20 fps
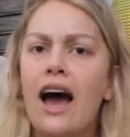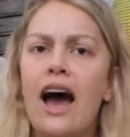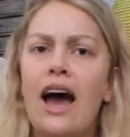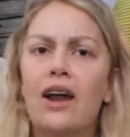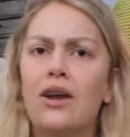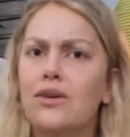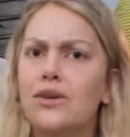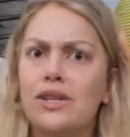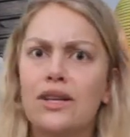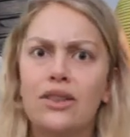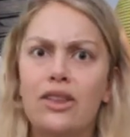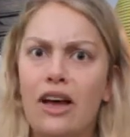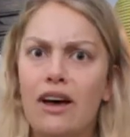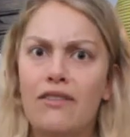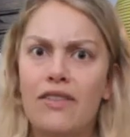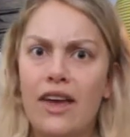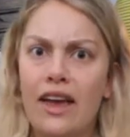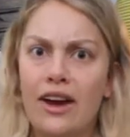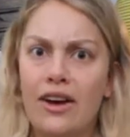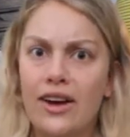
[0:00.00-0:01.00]
I'd also love
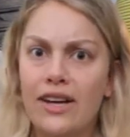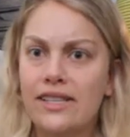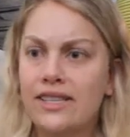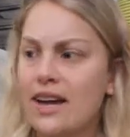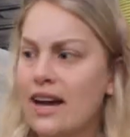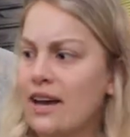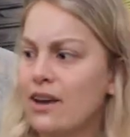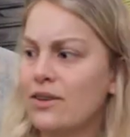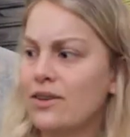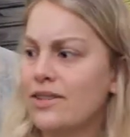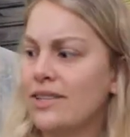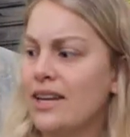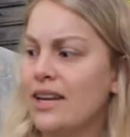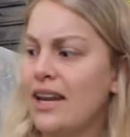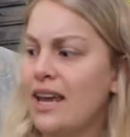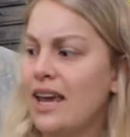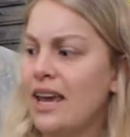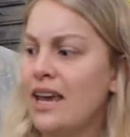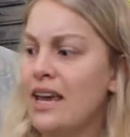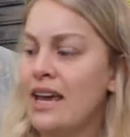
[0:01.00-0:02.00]
the Harry Styles
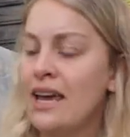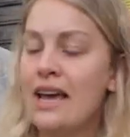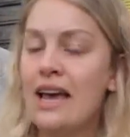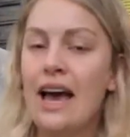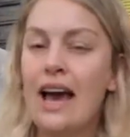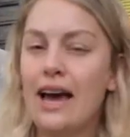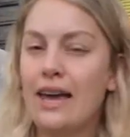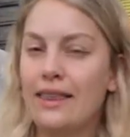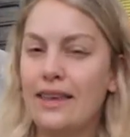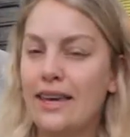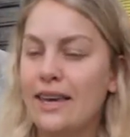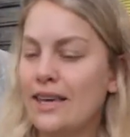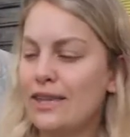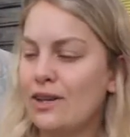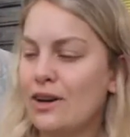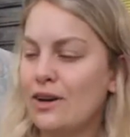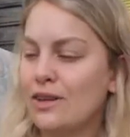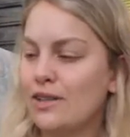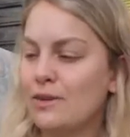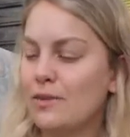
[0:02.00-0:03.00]
CD. I think he's
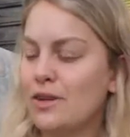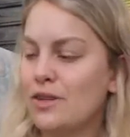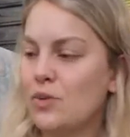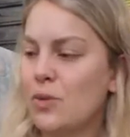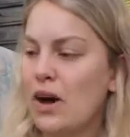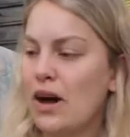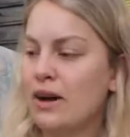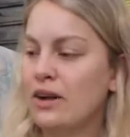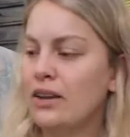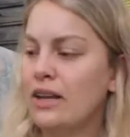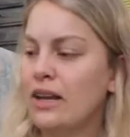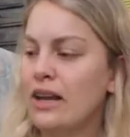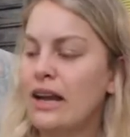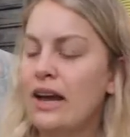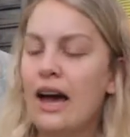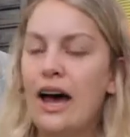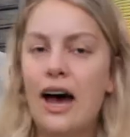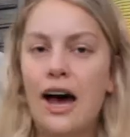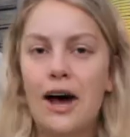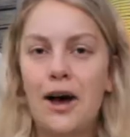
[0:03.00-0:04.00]
awesome as well.
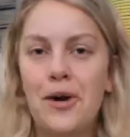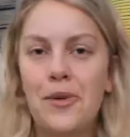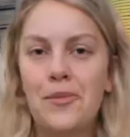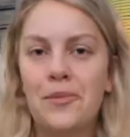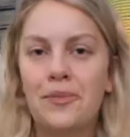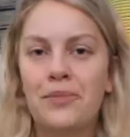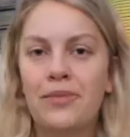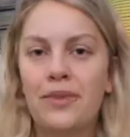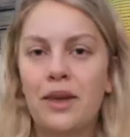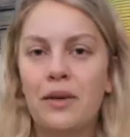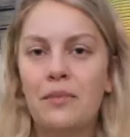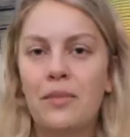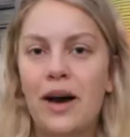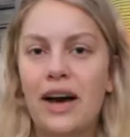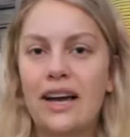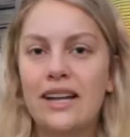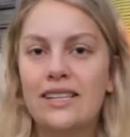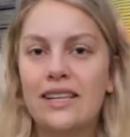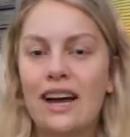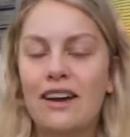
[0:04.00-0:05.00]
Um,
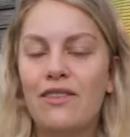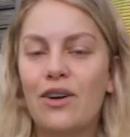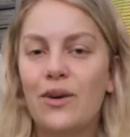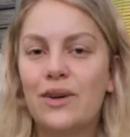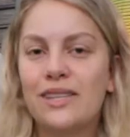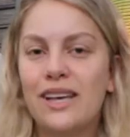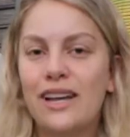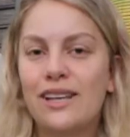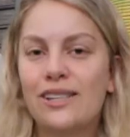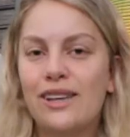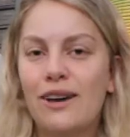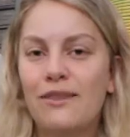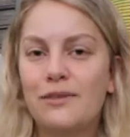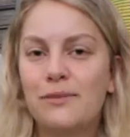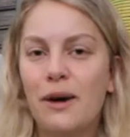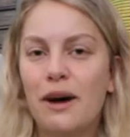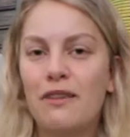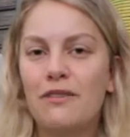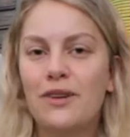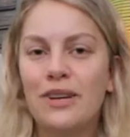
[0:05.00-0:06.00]
but I've always had a soft
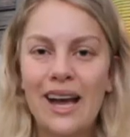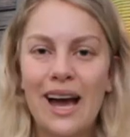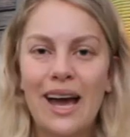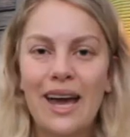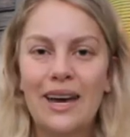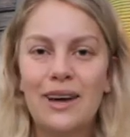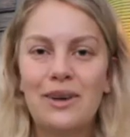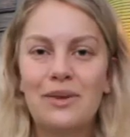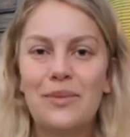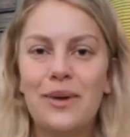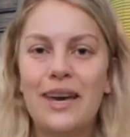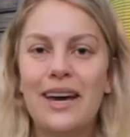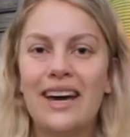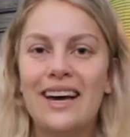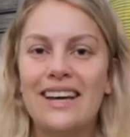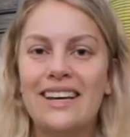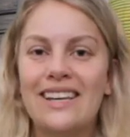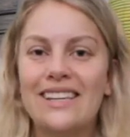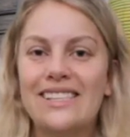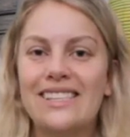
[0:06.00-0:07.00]
spot for Niall
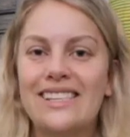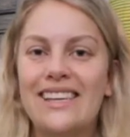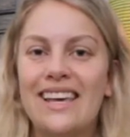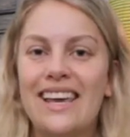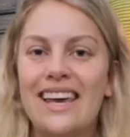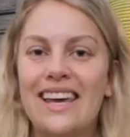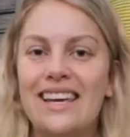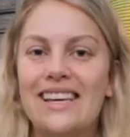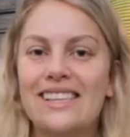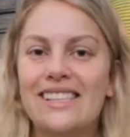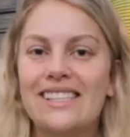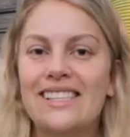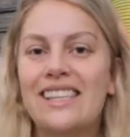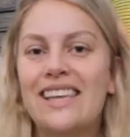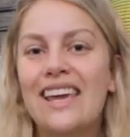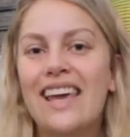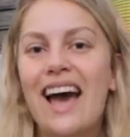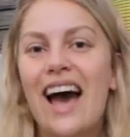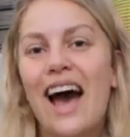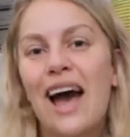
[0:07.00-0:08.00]
because he is
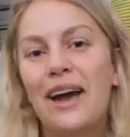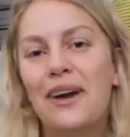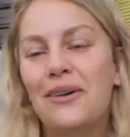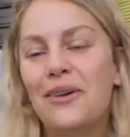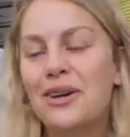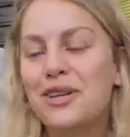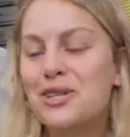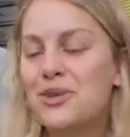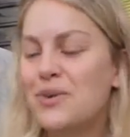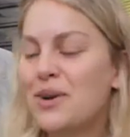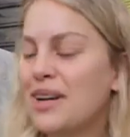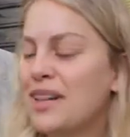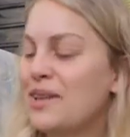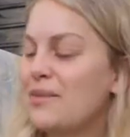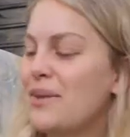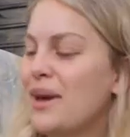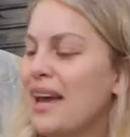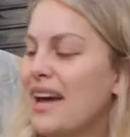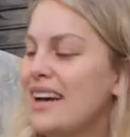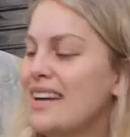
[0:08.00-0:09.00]
the Irish one in the
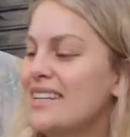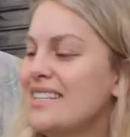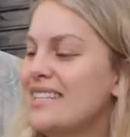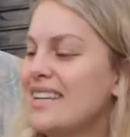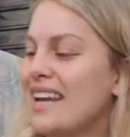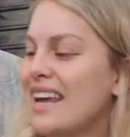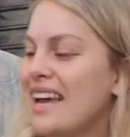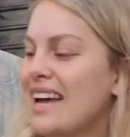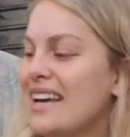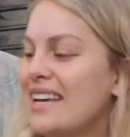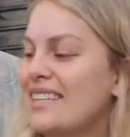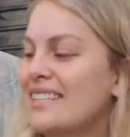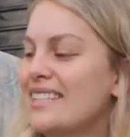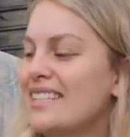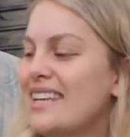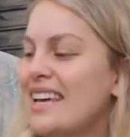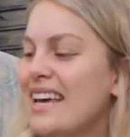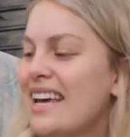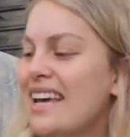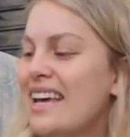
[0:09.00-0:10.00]
band and